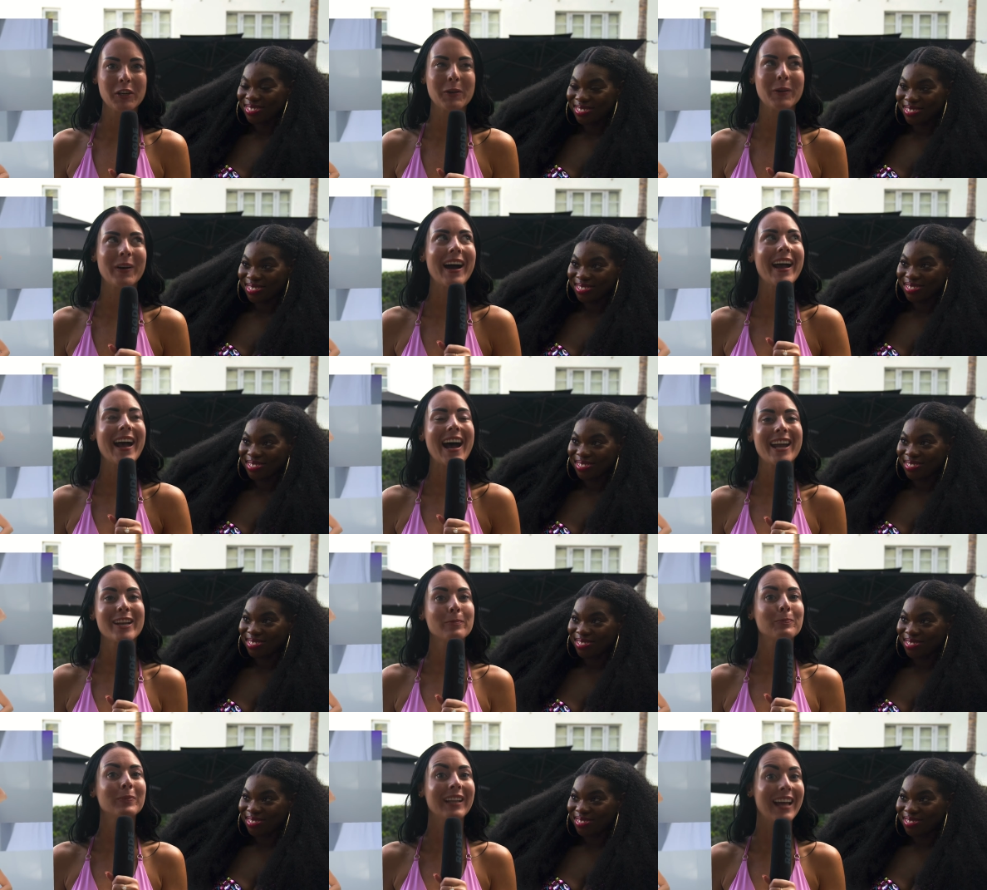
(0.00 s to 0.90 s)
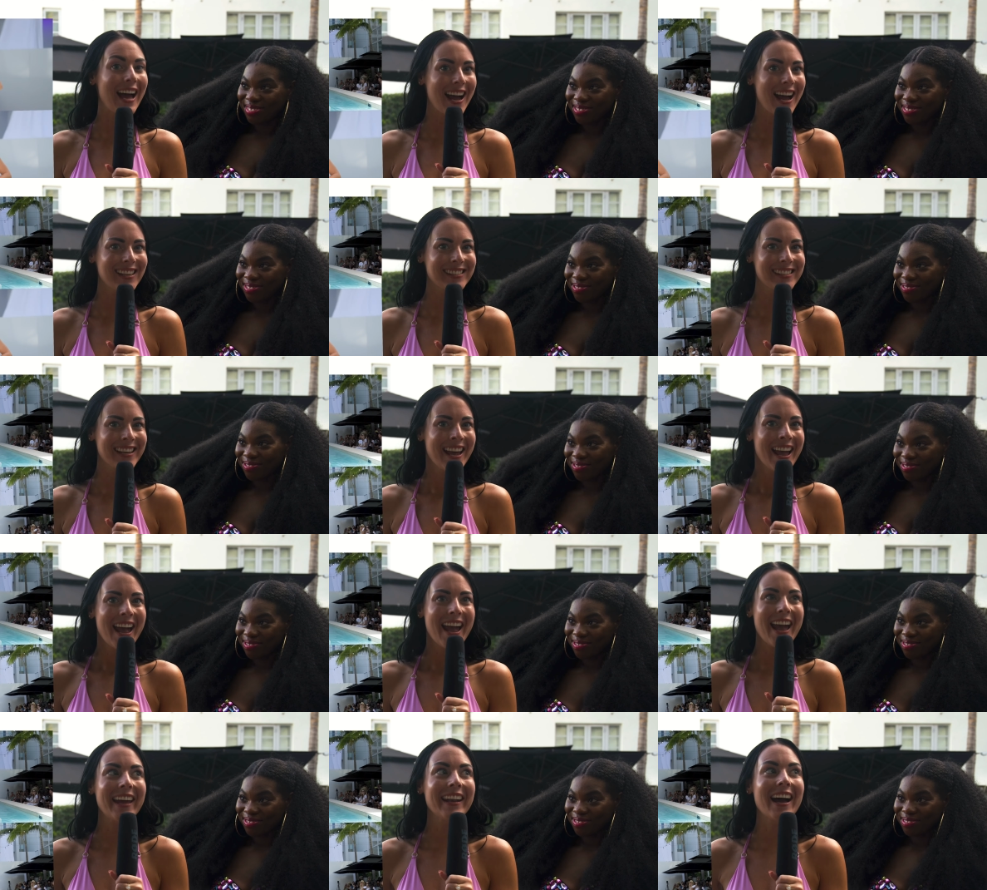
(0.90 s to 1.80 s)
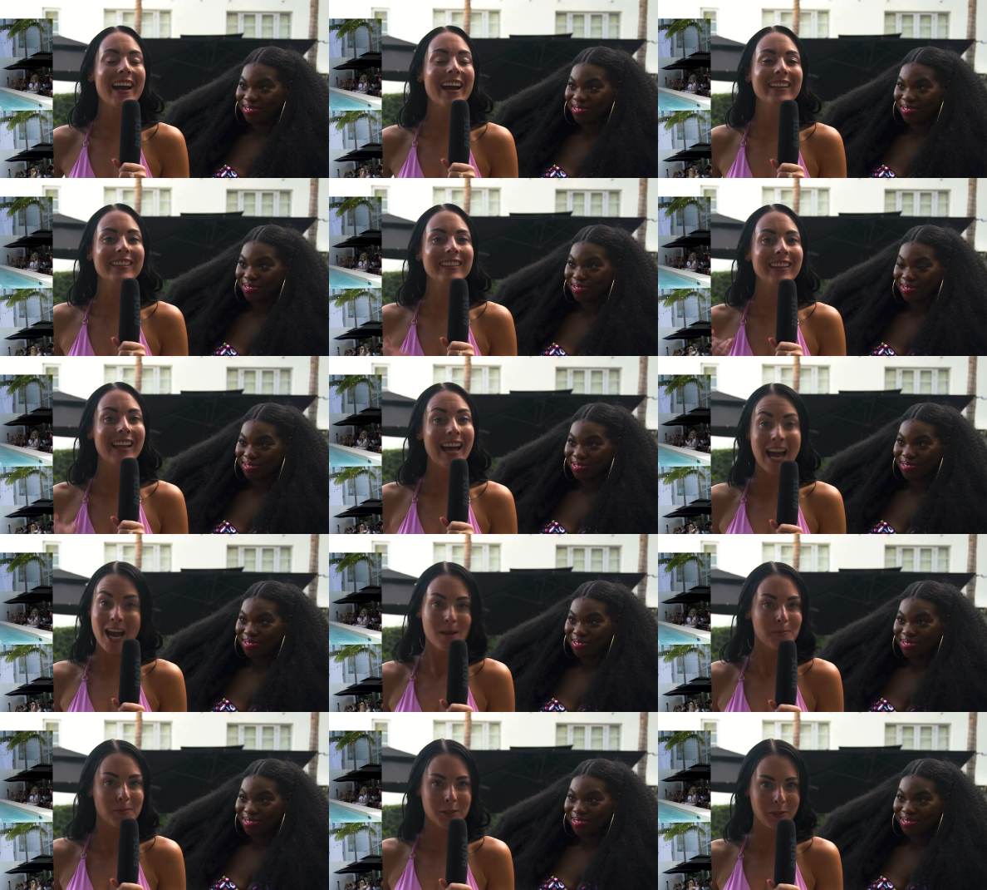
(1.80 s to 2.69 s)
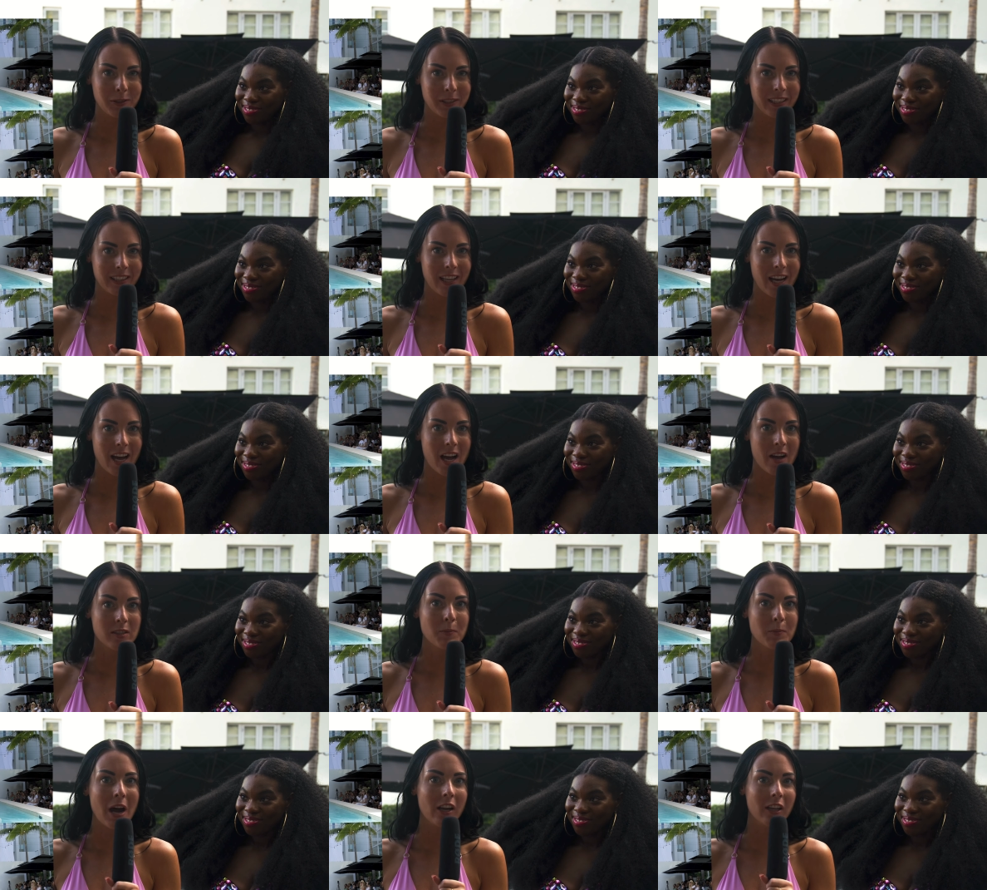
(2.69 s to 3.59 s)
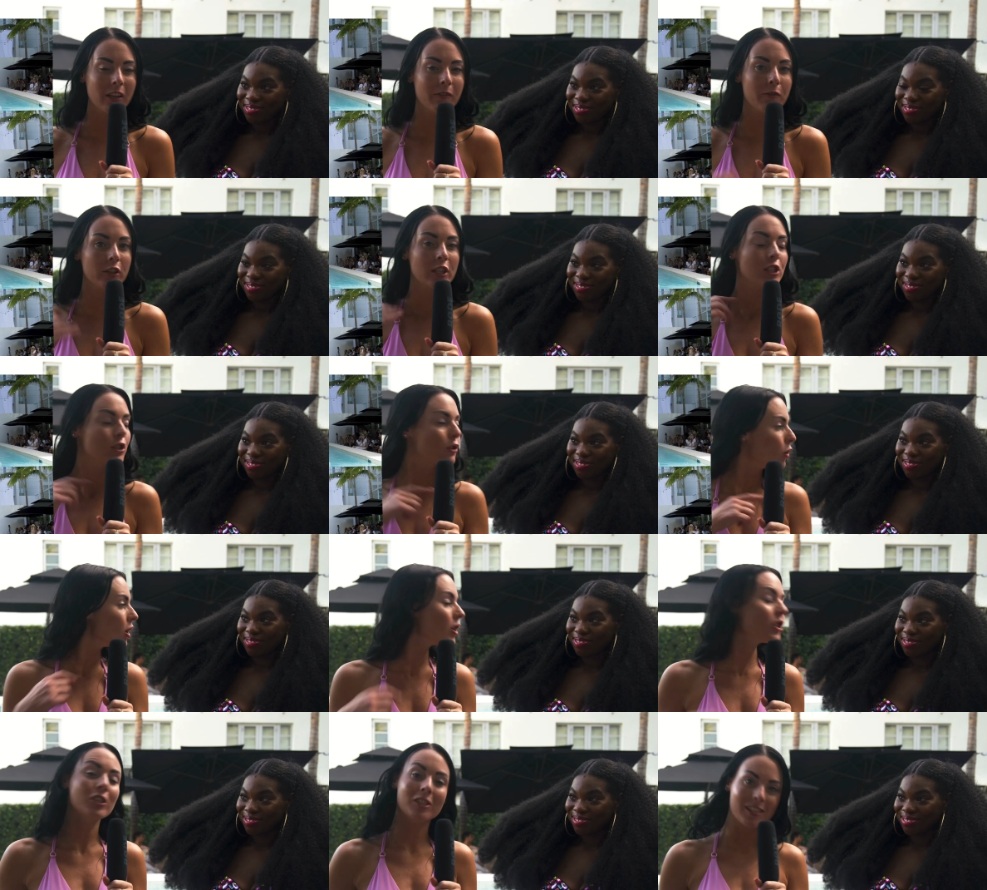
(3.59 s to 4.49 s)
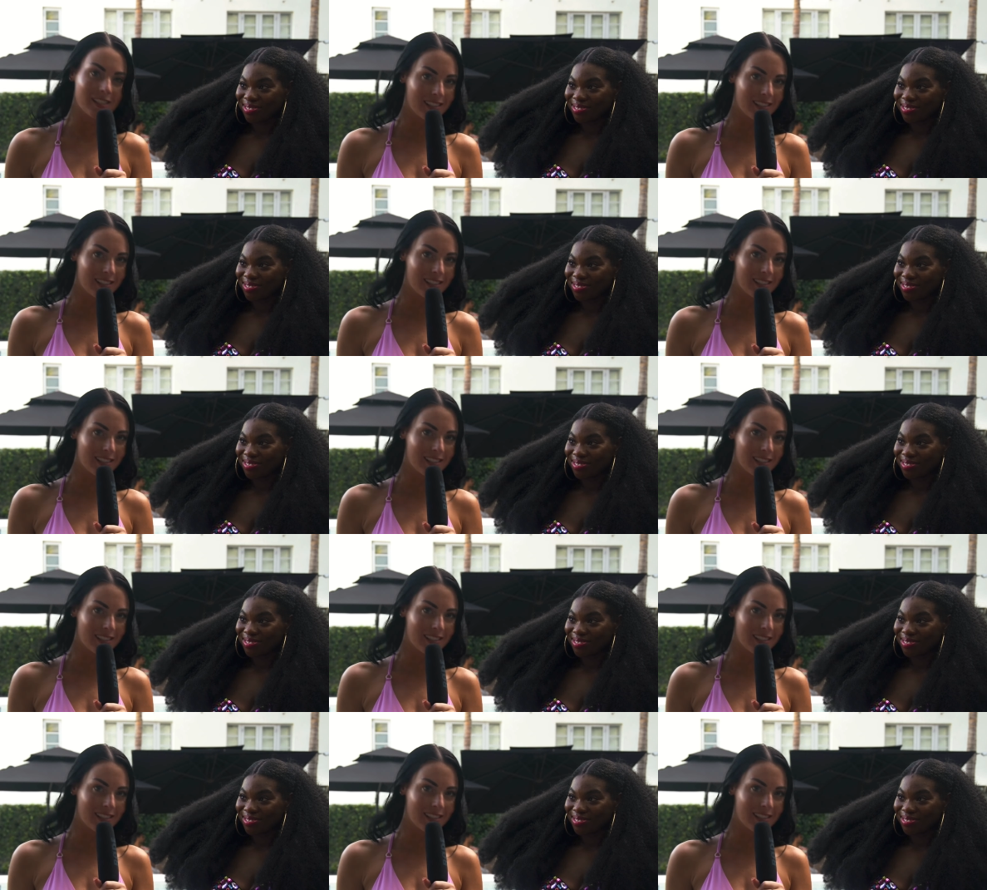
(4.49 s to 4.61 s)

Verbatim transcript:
Speaker 1: I had a blast and I absolutely loved modeling for this gorgeous